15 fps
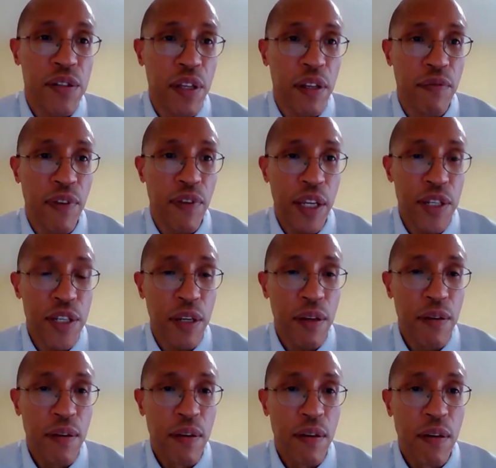as
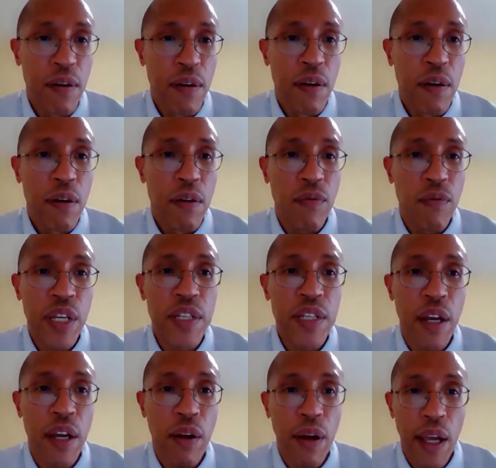innovation,
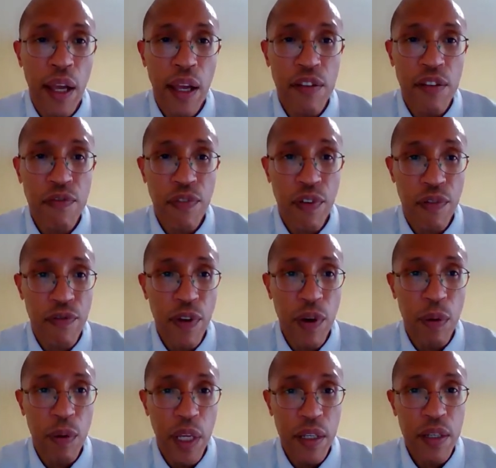retail as
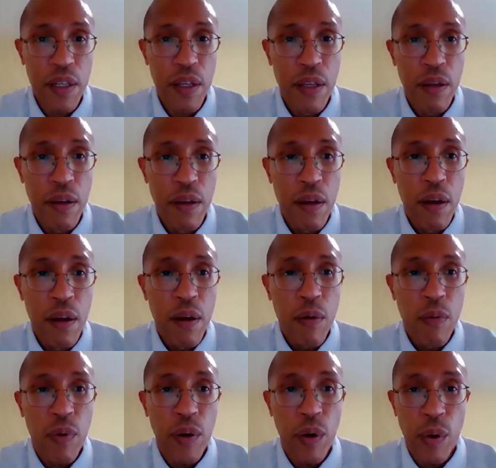fulfillment.
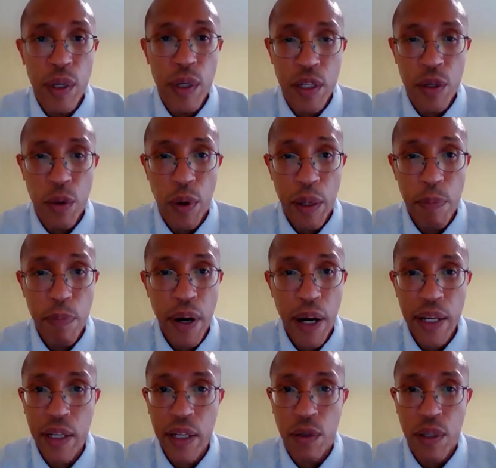We're going to do a
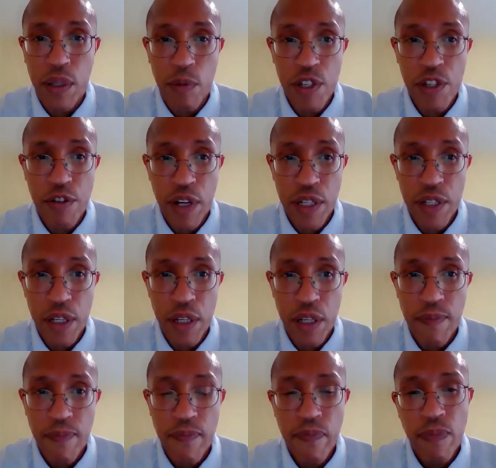practical
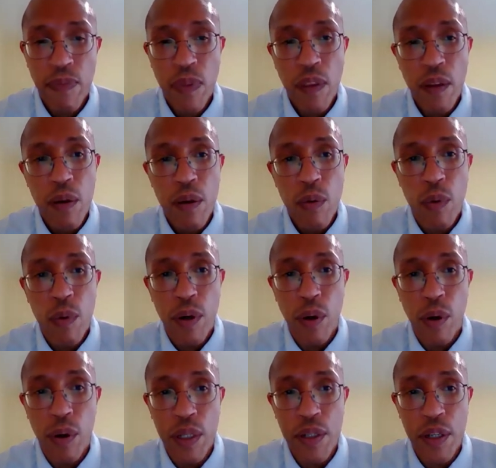demonstration. We're
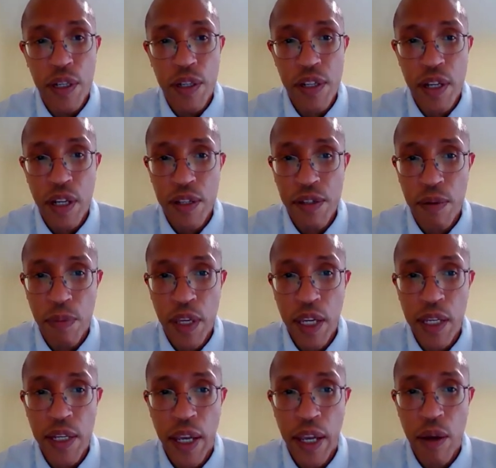going to discuss some
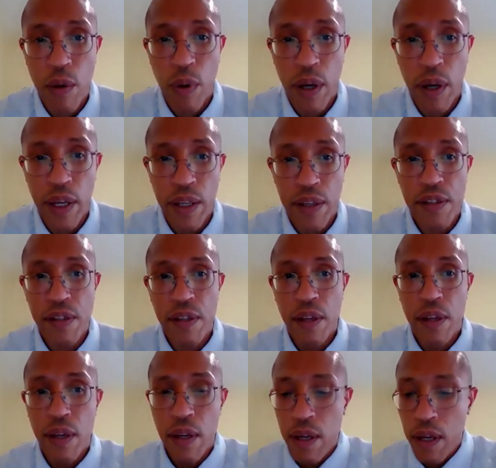key takeaways,
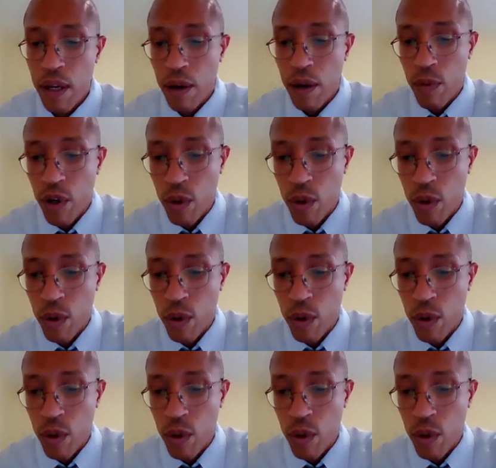and